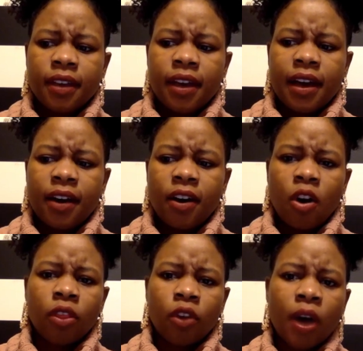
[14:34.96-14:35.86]

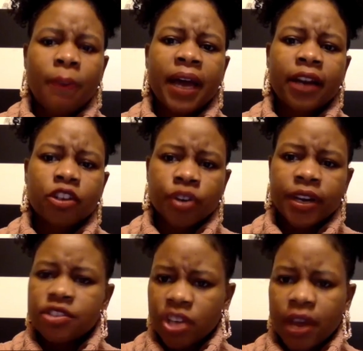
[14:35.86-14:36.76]
although I'm not a
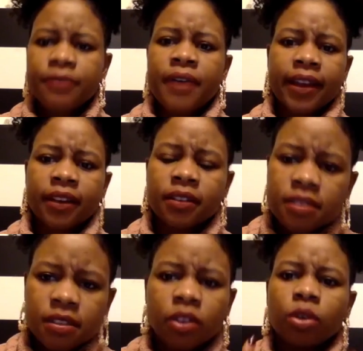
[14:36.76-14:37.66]
trained chef, I can
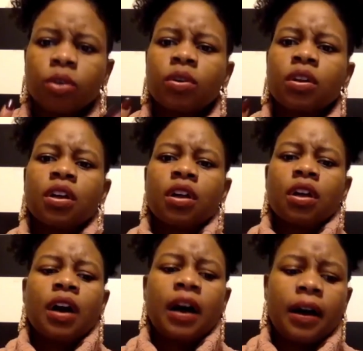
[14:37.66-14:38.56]
still
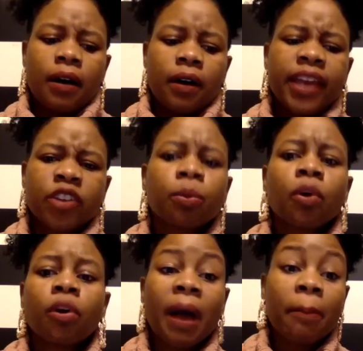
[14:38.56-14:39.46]

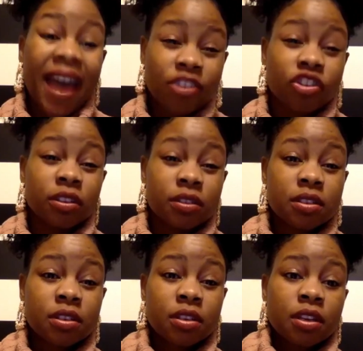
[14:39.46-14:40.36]
explore my
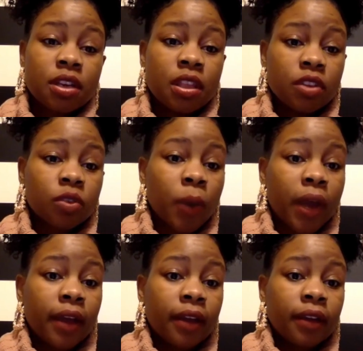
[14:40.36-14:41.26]
passions in this
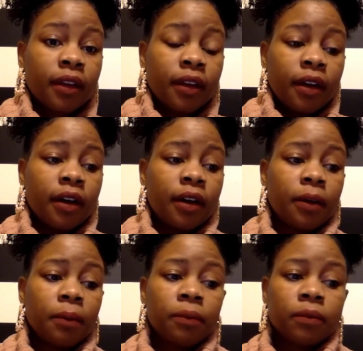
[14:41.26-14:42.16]
way.
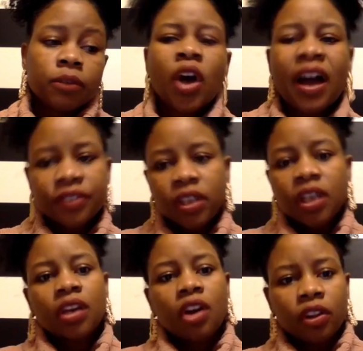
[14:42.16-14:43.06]
So obviously
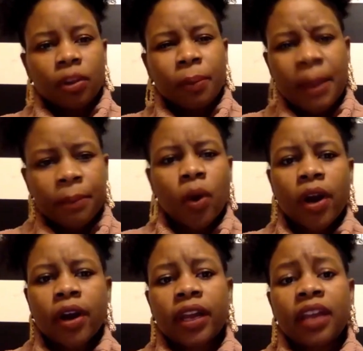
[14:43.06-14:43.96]
getting all the
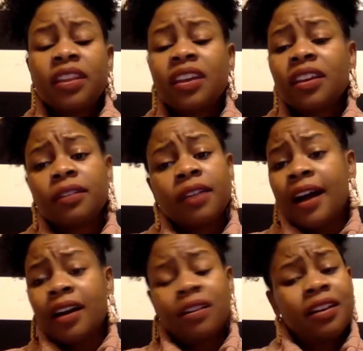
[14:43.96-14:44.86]
paperwork, and then
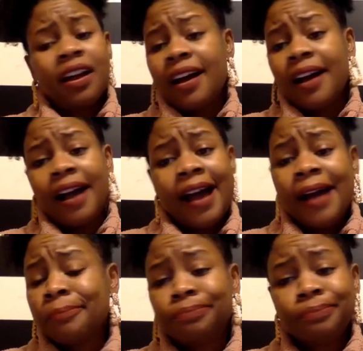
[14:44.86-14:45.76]

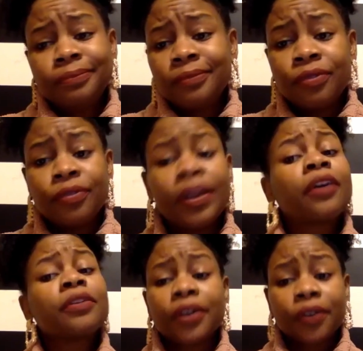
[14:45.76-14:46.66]
I'm
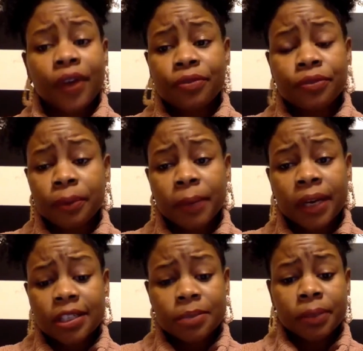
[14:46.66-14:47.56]
very, very grateful for my
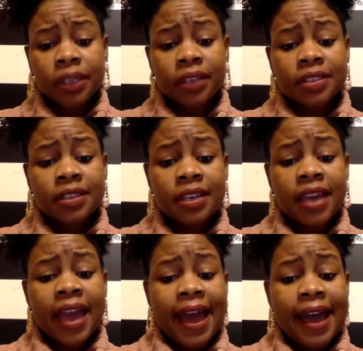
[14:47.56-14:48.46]
husband, because he
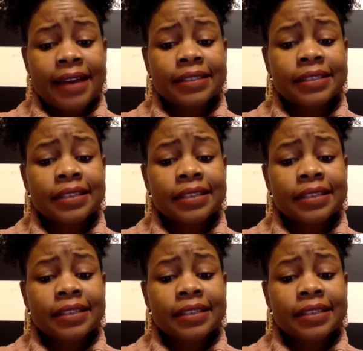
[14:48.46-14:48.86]
has